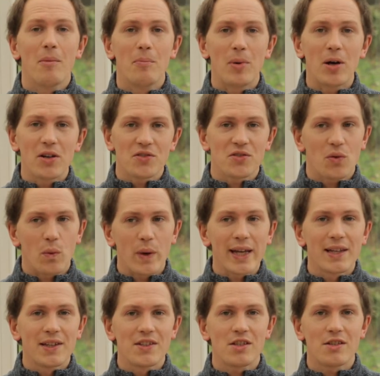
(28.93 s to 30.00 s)
But we
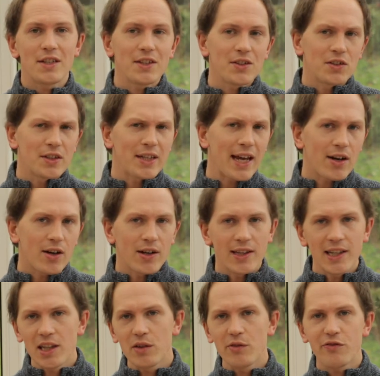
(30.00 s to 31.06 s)
can still get our
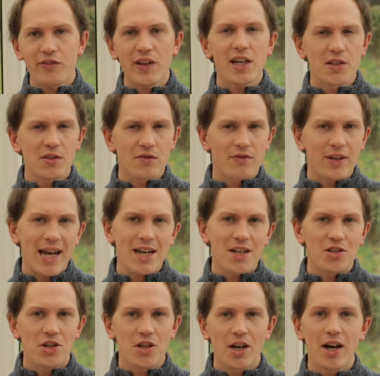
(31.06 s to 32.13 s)
little fix of
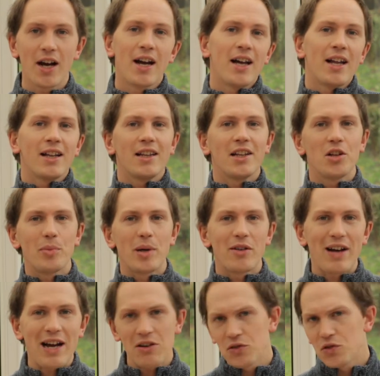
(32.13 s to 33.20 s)
nature, a little bit of
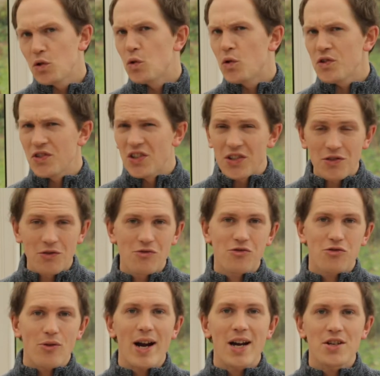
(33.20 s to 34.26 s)
outdoorsness and
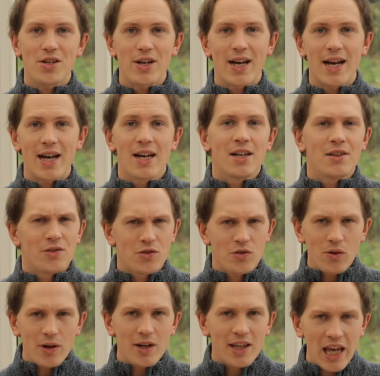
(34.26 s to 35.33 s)
fresh air to
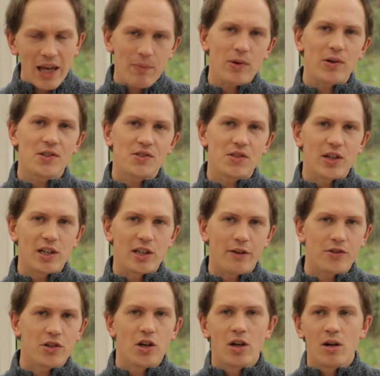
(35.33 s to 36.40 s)
try and keep
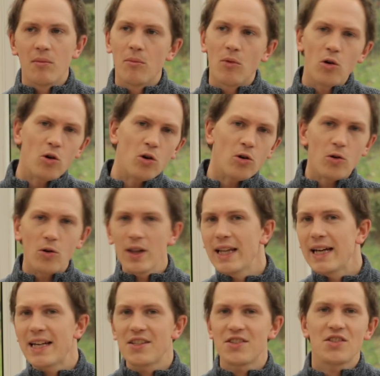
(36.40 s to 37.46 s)
ourselves more or
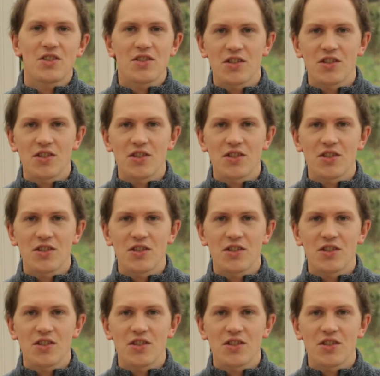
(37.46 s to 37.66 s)
less